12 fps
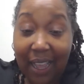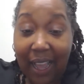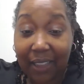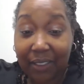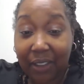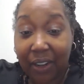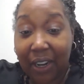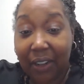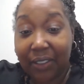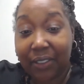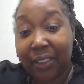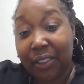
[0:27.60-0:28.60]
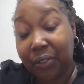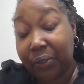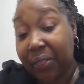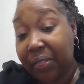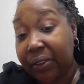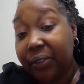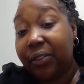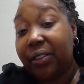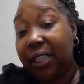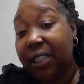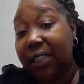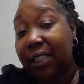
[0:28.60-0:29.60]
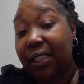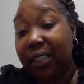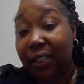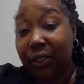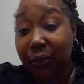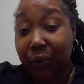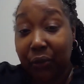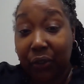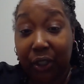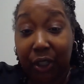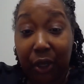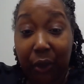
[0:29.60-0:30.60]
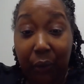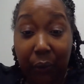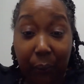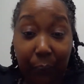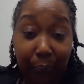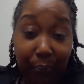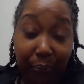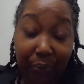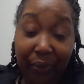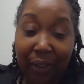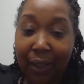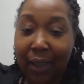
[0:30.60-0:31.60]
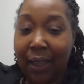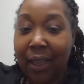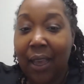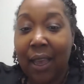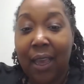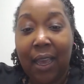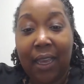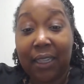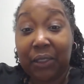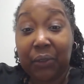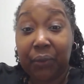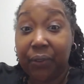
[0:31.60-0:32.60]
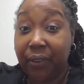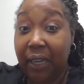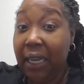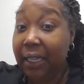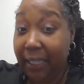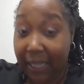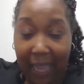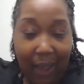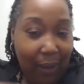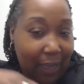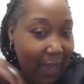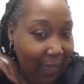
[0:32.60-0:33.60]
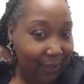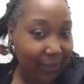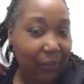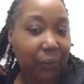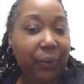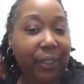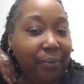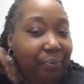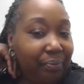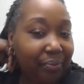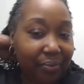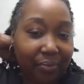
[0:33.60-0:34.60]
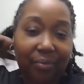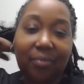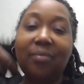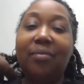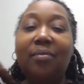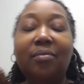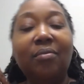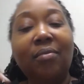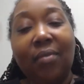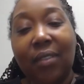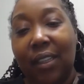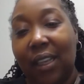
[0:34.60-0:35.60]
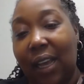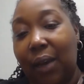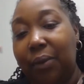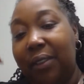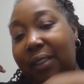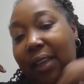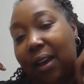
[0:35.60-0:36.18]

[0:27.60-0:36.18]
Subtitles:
I started out in this industry 13 years ago, and it's funny how I got into it. I was